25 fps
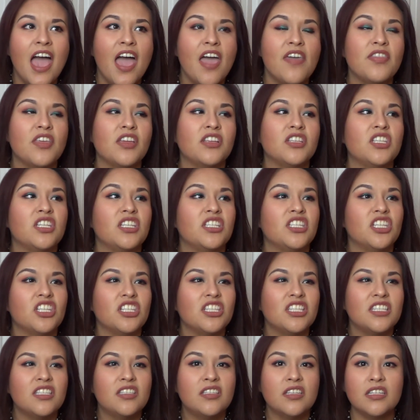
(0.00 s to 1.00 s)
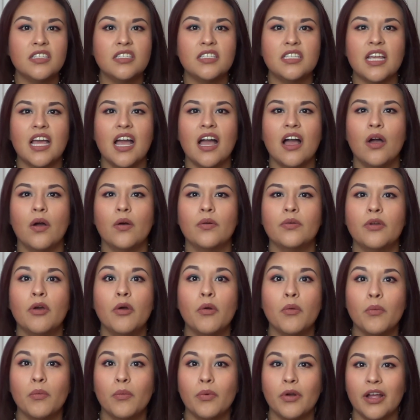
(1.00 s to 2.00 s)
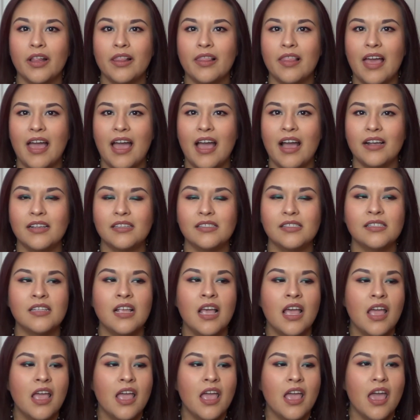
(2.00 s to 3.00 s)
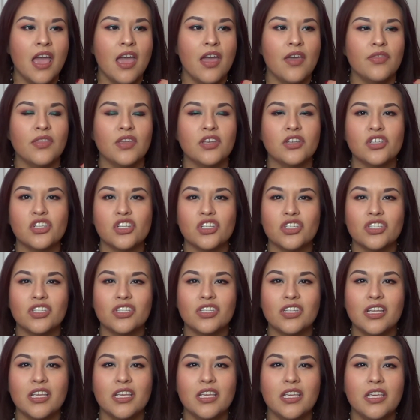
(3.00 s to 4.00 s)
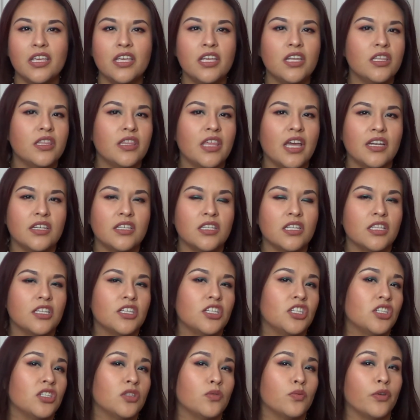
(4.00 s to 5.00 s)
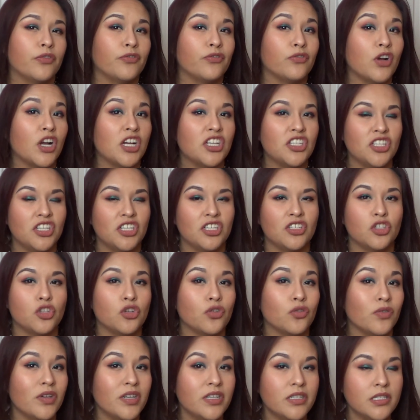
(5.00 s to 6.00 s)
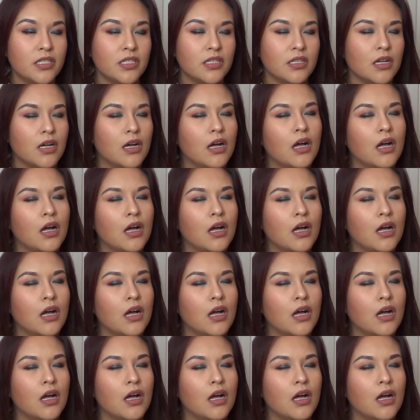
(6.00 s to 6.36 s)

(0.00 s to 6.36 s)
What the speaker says: And then to just sit down, relax, and then just eat that delicious refreshing treat.